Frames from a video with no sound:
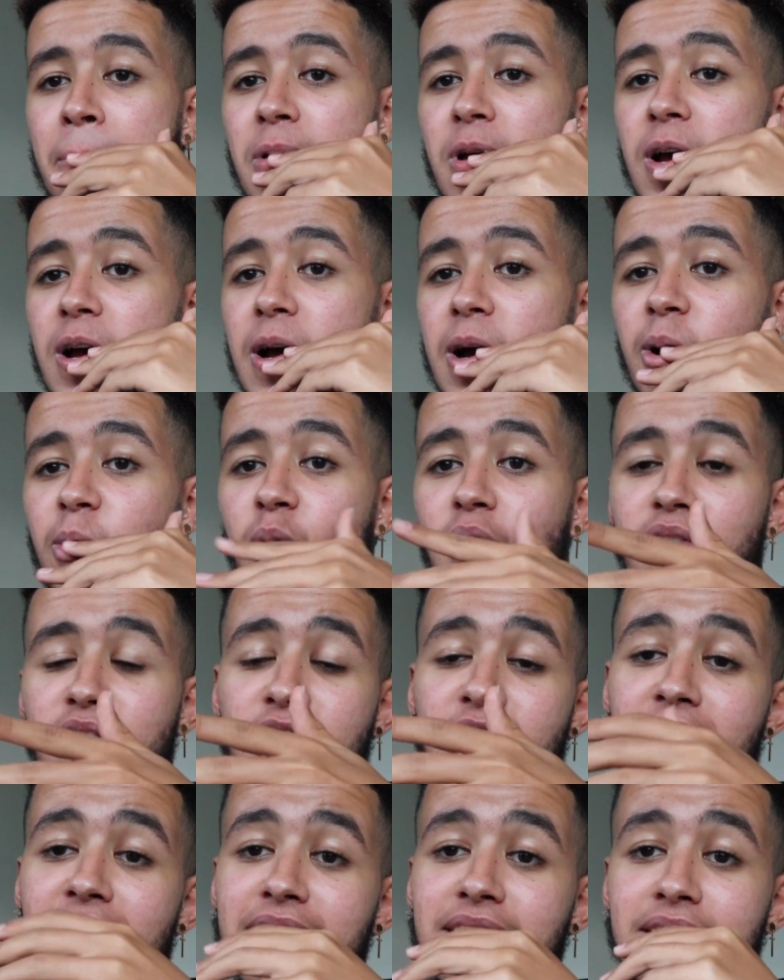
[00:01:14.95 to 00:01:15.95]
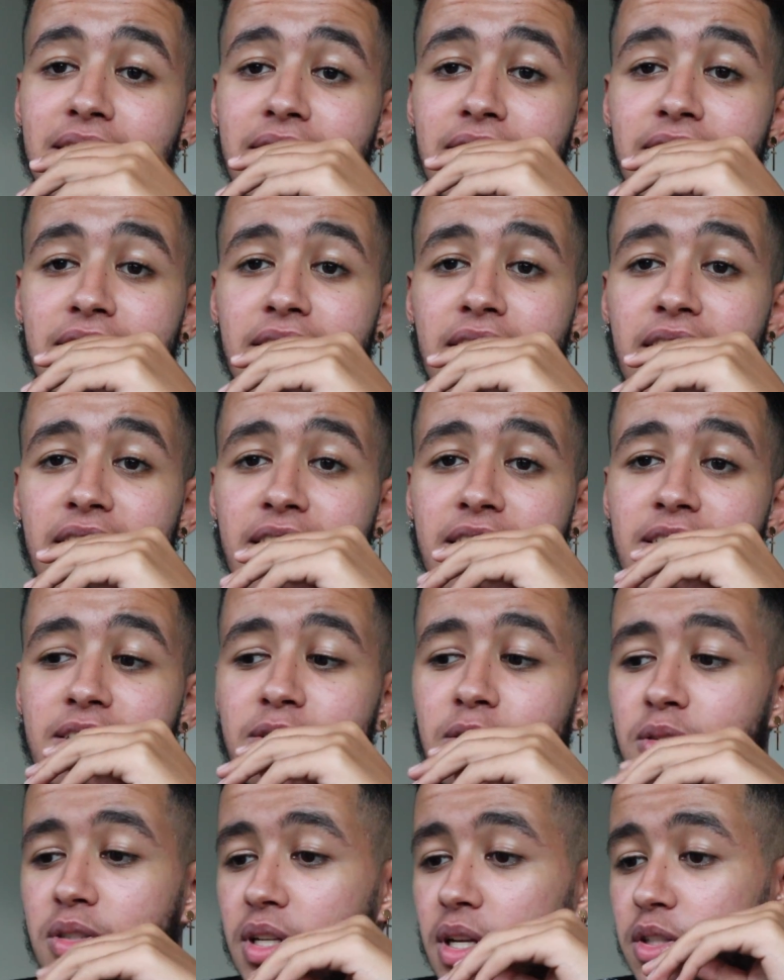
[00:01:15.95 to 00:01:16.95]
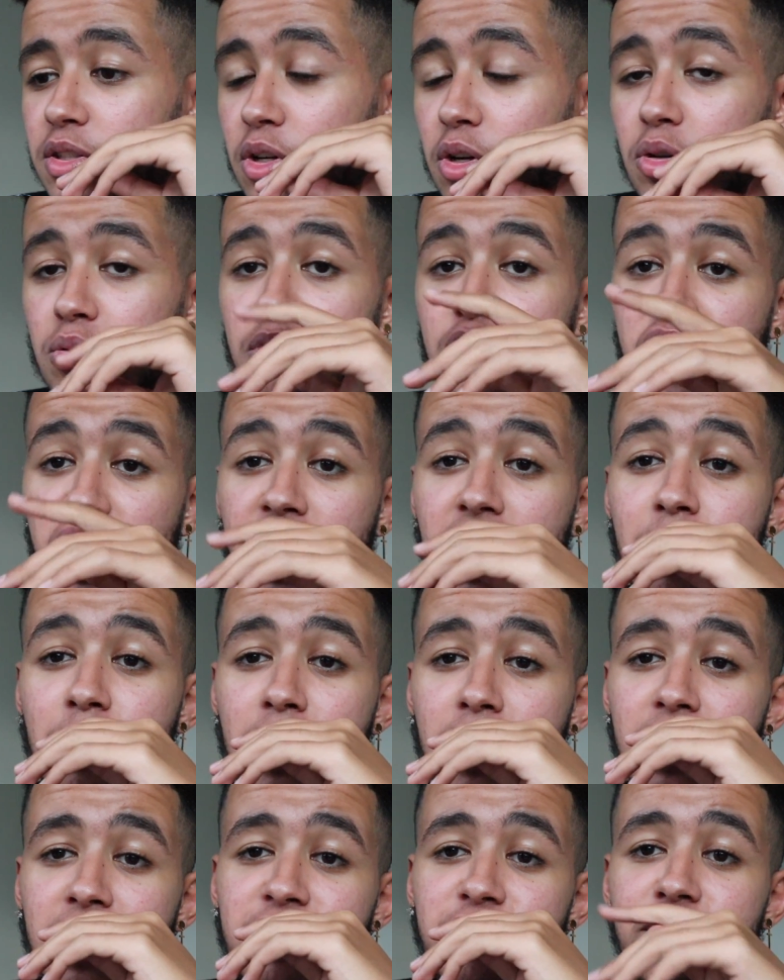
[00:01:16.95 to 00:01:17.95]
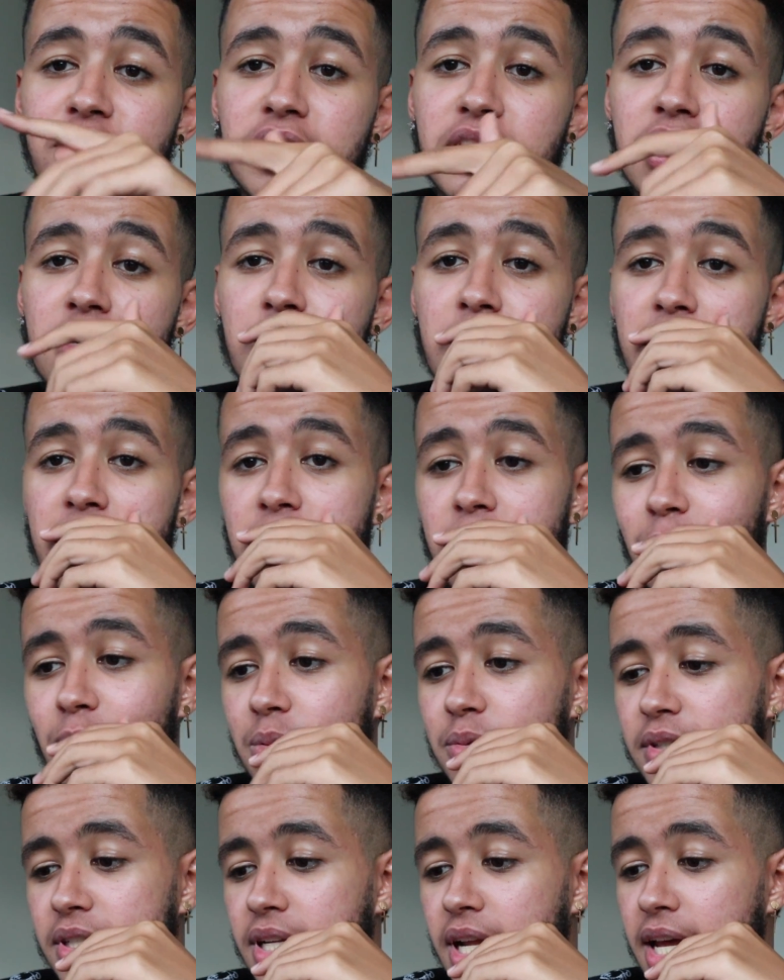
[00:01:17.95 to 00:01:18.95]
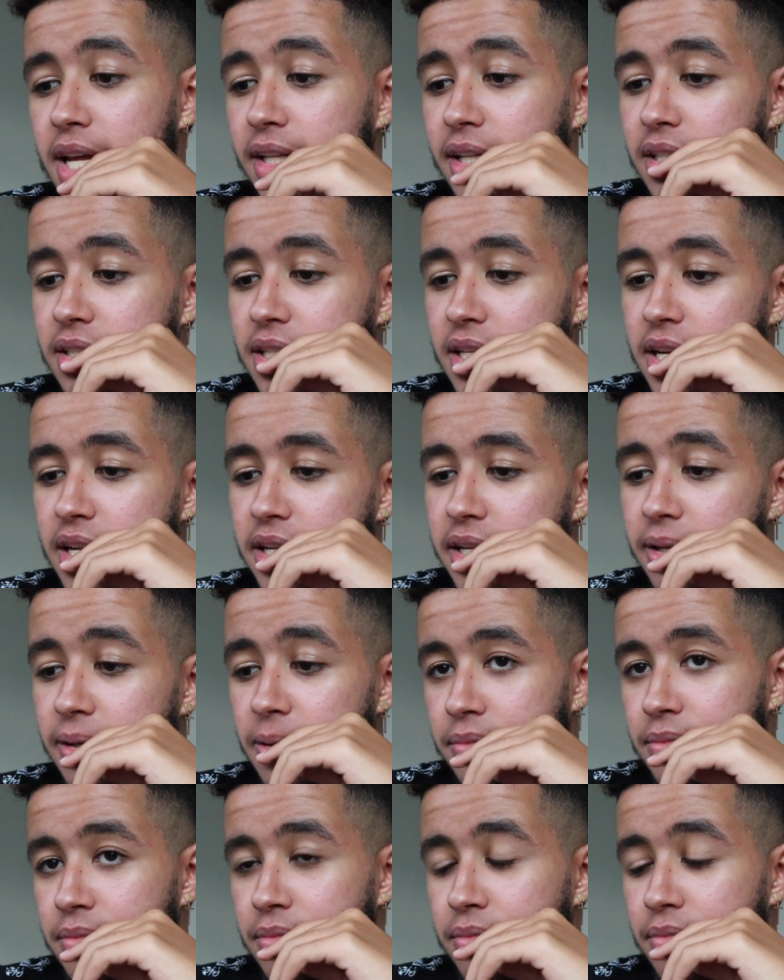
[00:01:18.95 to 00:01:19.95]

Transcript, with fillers: Uh, whoever hasn't, uh, so check them out definitely, it's gonna be in the description, and let's get it.